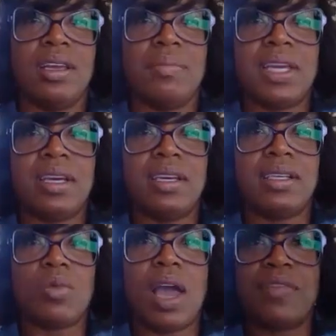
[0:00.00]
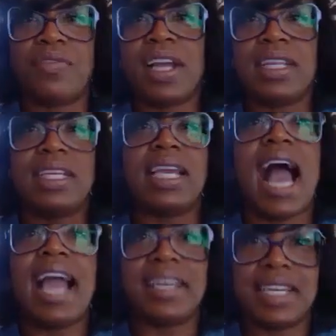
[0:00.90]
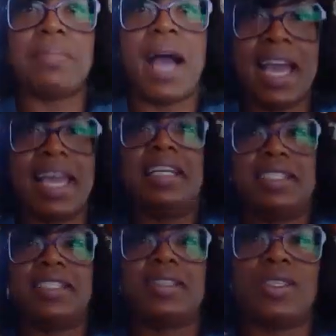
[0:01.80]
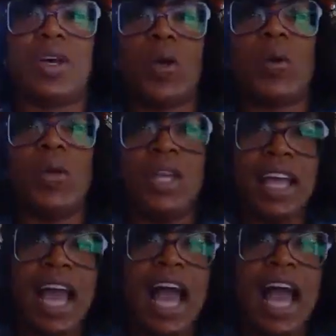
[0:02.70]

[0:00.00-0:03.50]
Because quite frankly, I need my answer. So I